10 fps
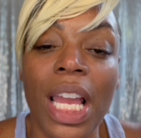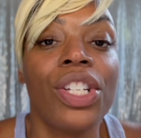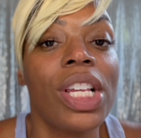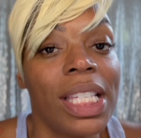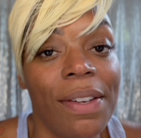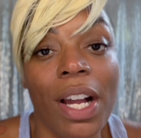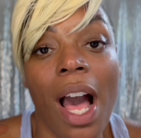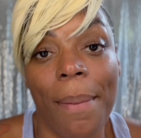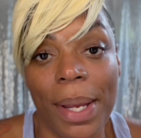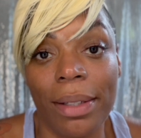Just leave a
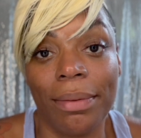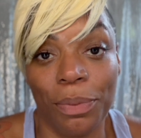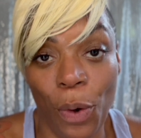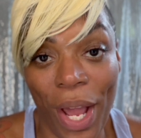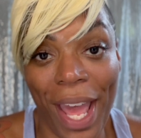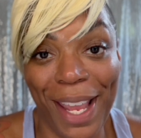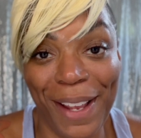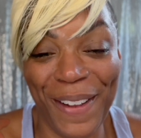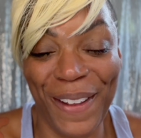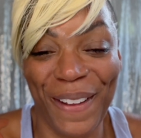comment,
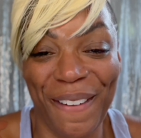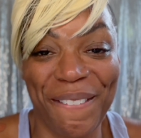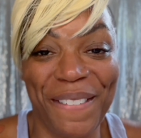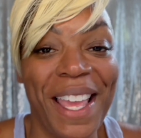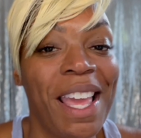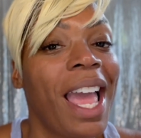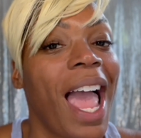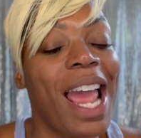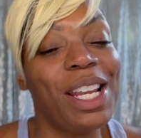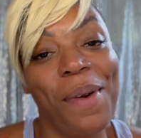okay?
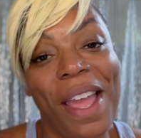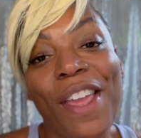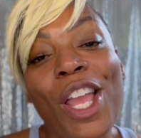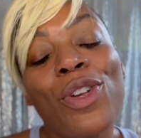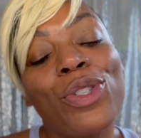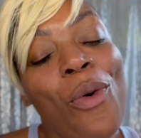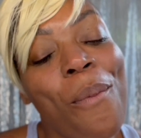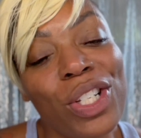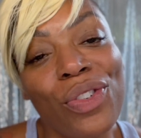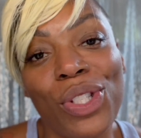Anyway, thank you so
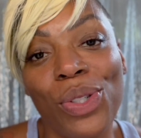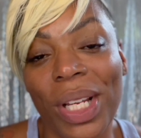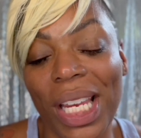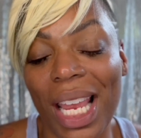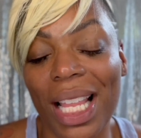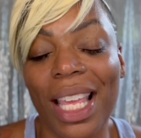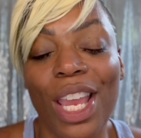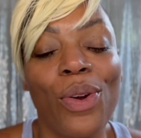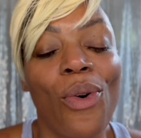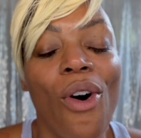much for tuning in.
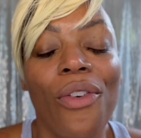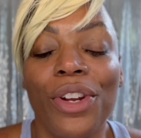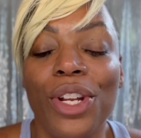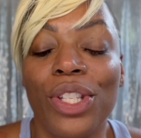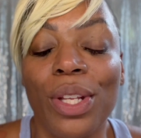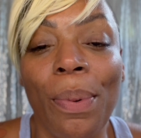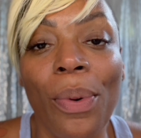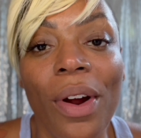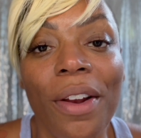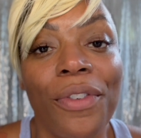Thank you all for your
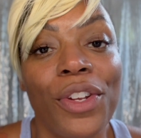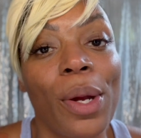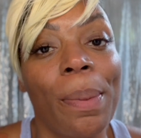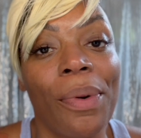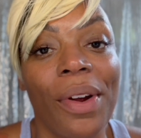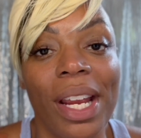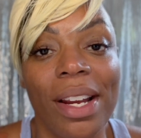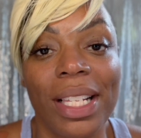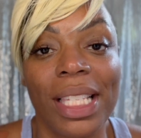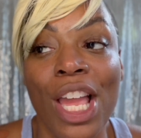support, for your
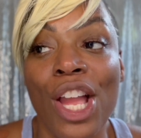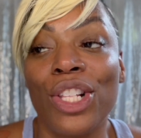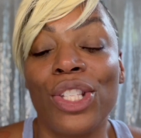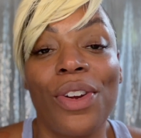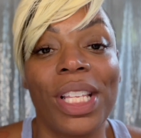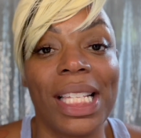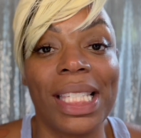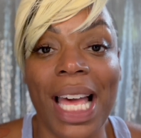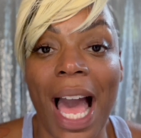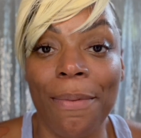prayers during this
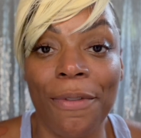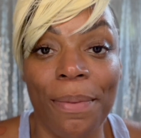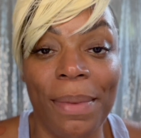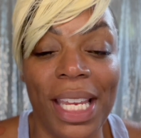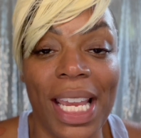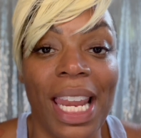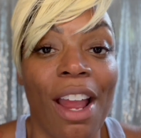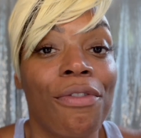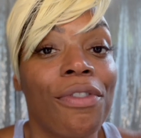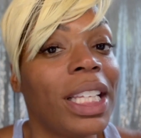time for me. And I
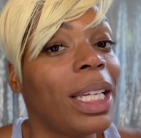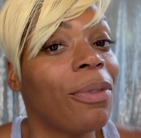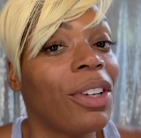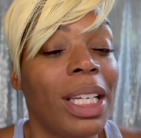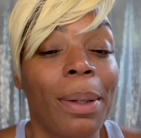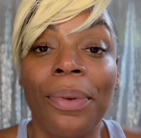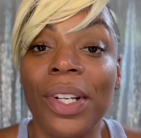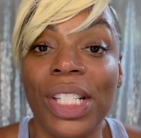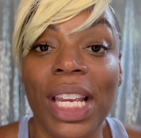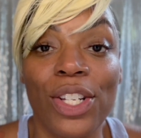really, really
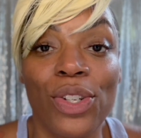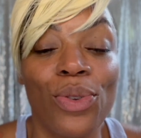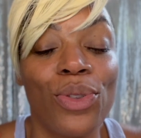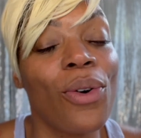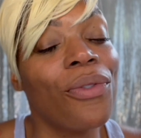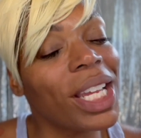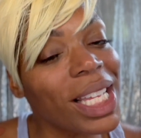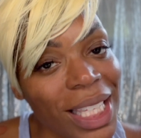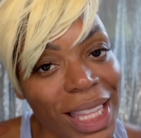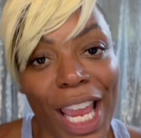appreciate you. Don't
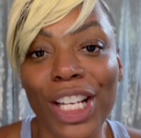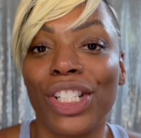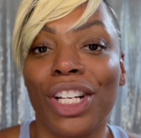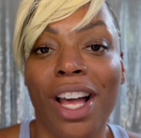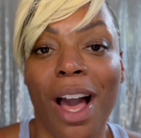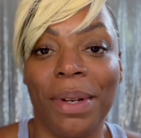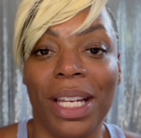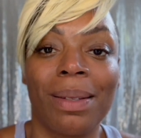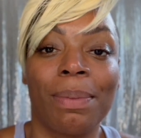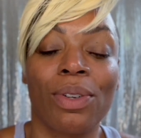forget to like, share, comment,
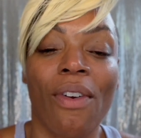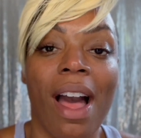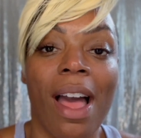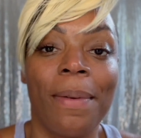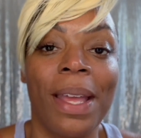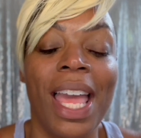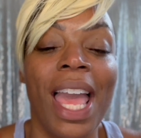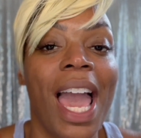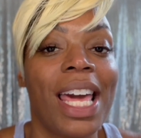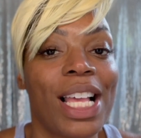and subscribe.
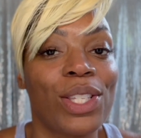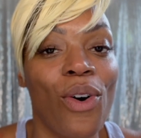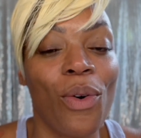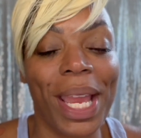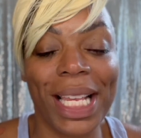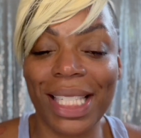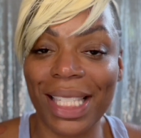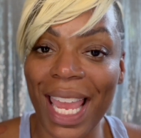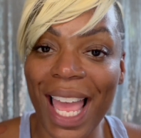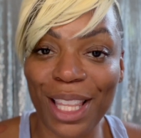And as always,
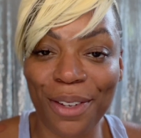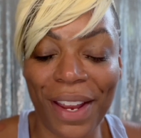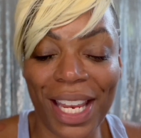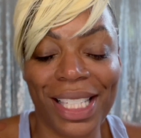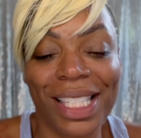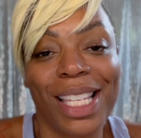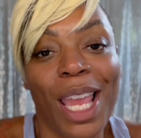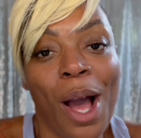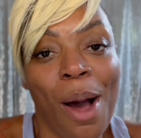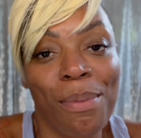stay elevated,
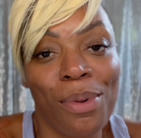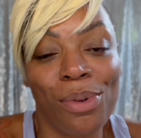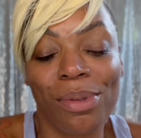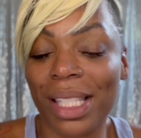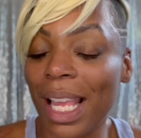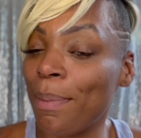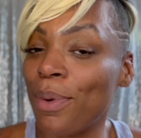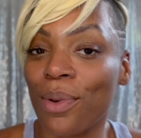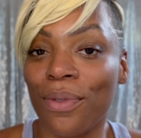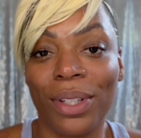stay humble, stay
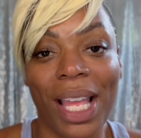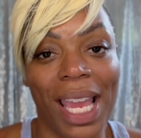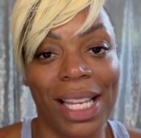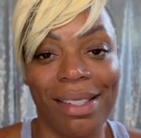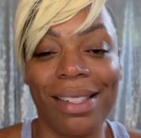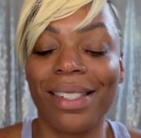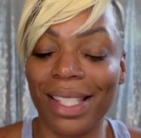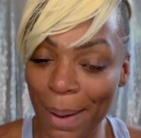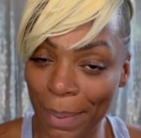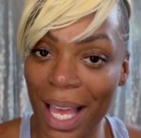beautiful, and
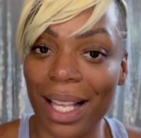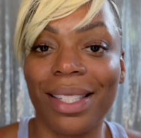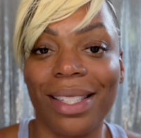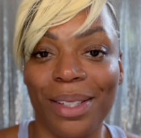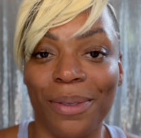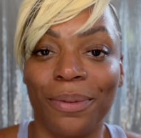stay blessed.